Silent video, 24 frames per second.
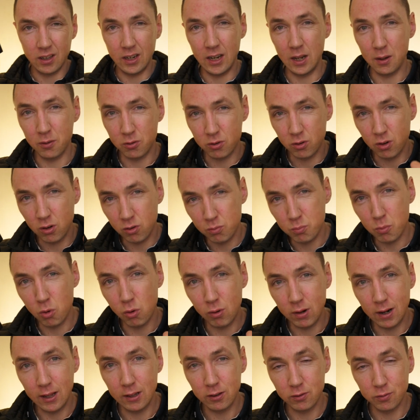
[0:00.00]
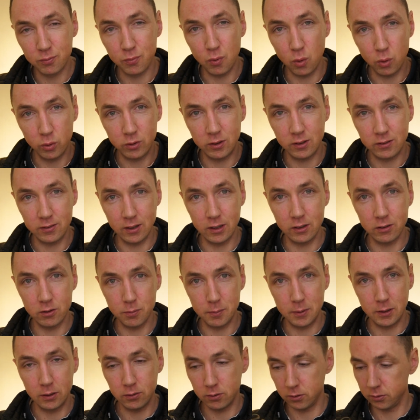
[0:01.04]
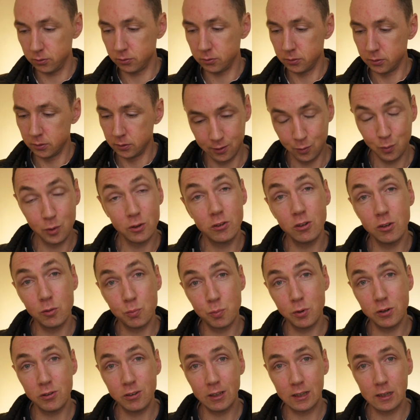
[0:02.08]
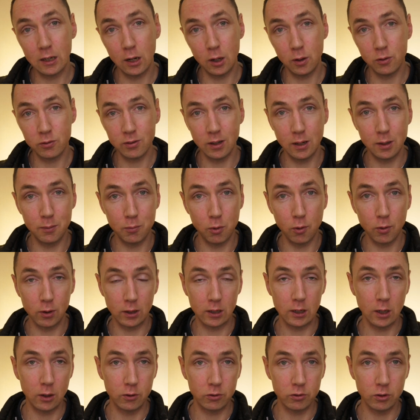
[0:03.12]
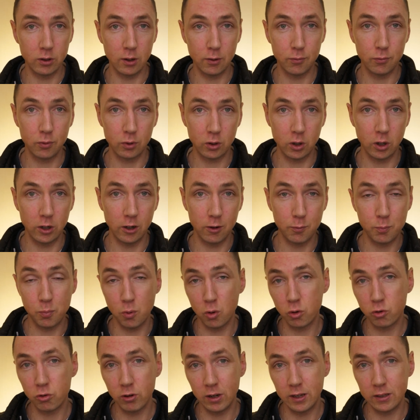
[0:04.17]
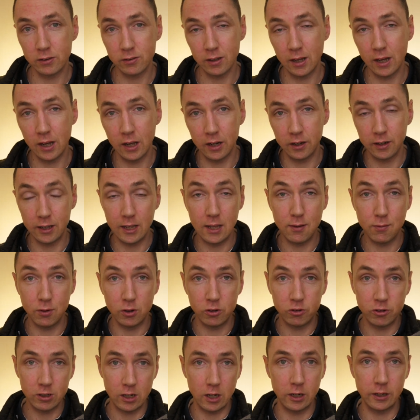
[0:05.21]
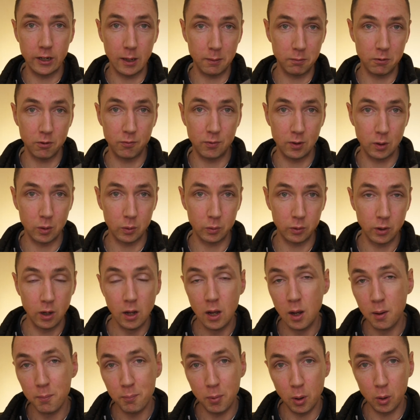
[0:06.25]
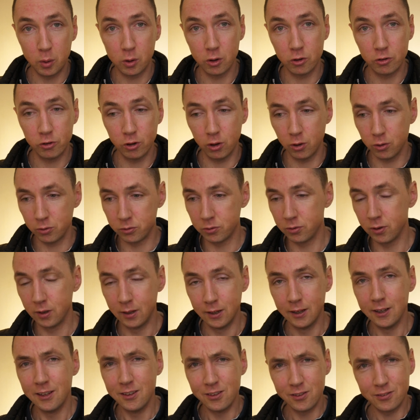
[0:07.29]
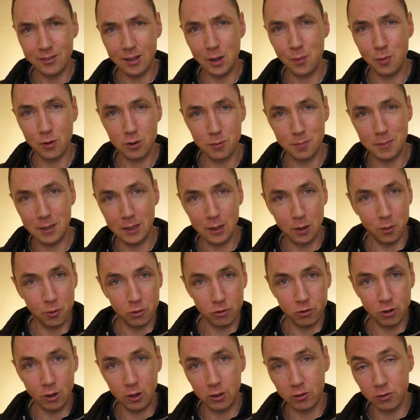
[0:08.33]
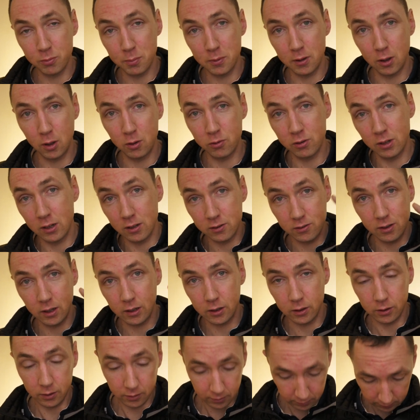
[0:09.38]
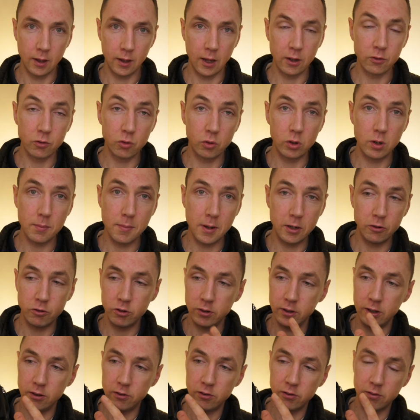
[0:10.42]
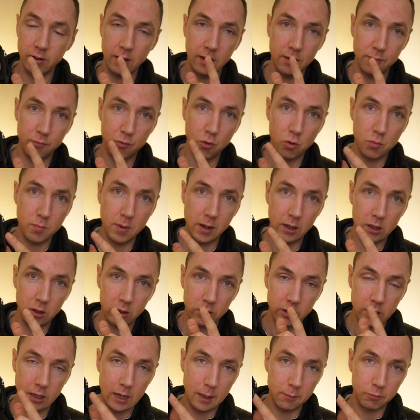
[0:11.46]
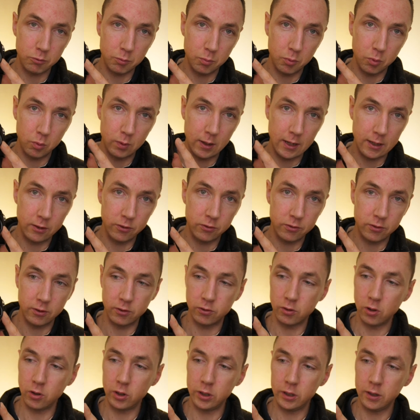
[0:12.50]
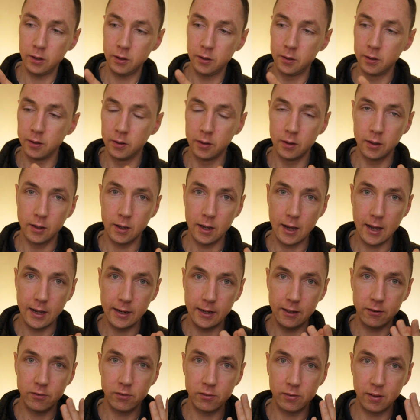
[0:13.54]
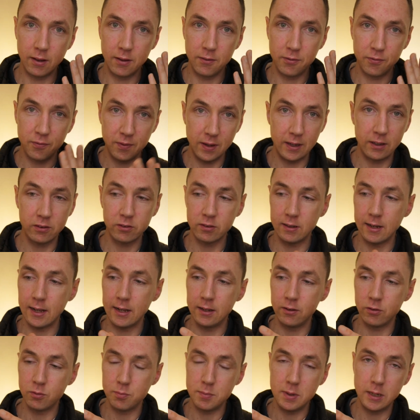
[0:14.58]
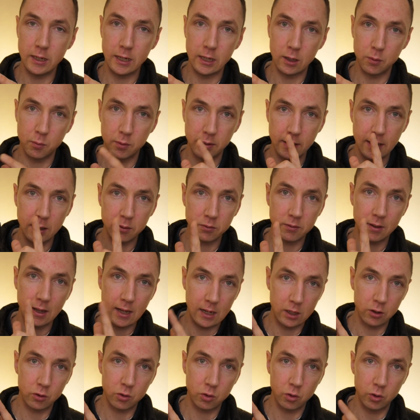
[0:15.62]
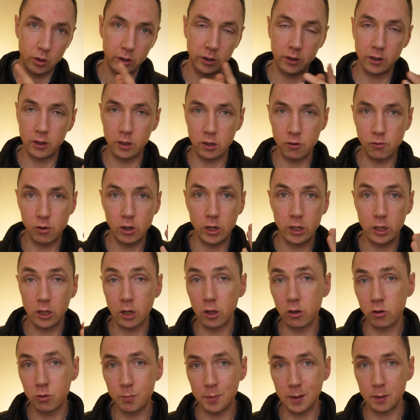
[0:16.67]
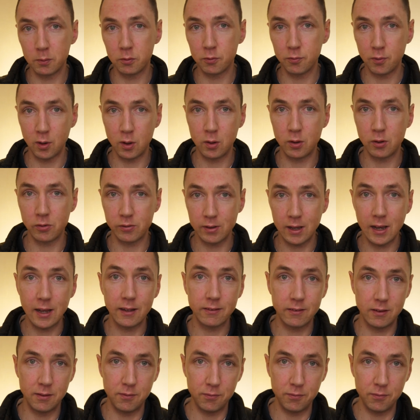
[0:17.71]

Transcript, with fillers: and it's more or less 40 centimeters which is pretty close and more than close enough for kind of portraits and even shallow depth of field bokeh shots. Stay with me, I'll show you some of those in a second. As already mentioned, this is a full metal collapsible lens design and this is a fixed lens, meaning without a helicoid, you're only going to be able to focus at